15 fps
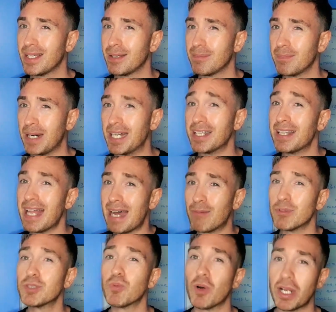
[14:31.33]
but that
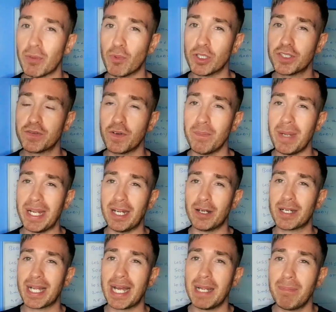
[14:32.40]
was what it was for me.
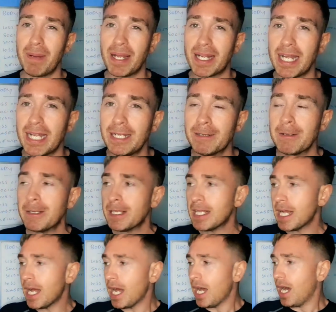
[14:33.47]
Okay, Peggy?
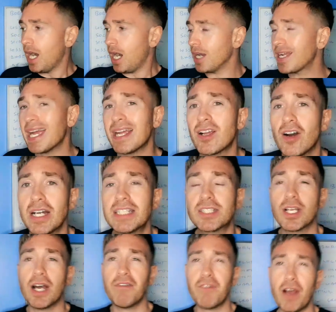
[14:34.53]
Okay, guys,
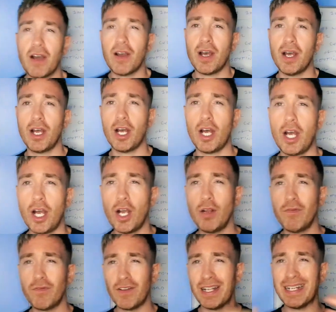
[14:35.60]
I
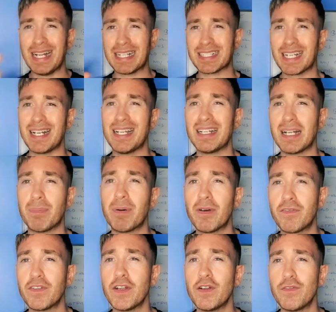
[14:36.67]
hopefully that's cleared up a
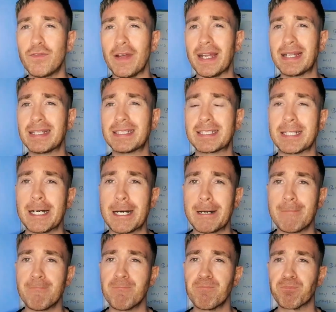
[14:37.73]
few things.
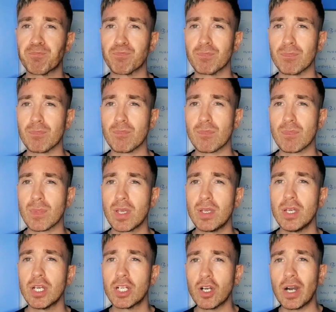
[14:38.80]

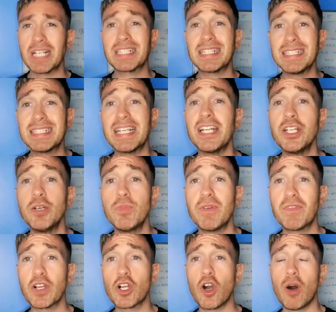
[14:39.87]
Guys, continue with
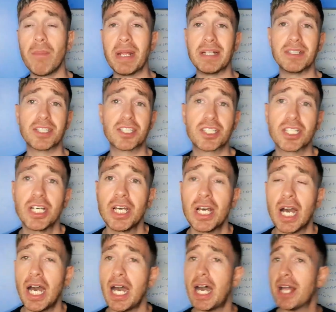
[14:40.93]
the comments,
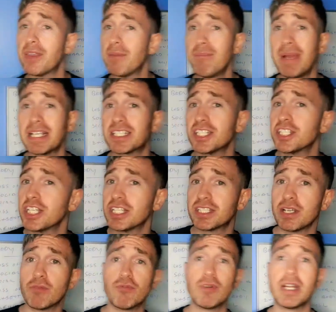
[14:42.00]
the messages.
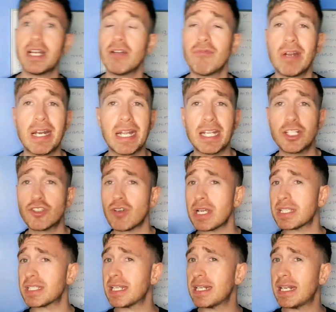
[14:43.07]
They're really, really
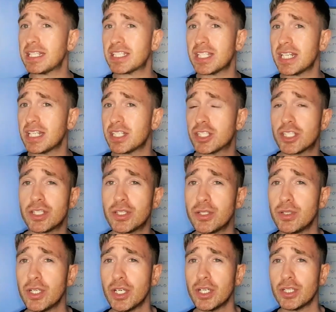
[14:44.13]
interesting listening to
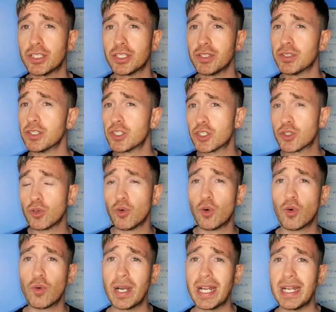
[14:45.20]
the
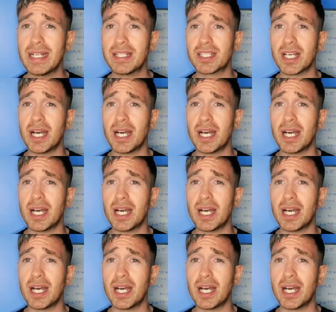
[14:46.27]
stories.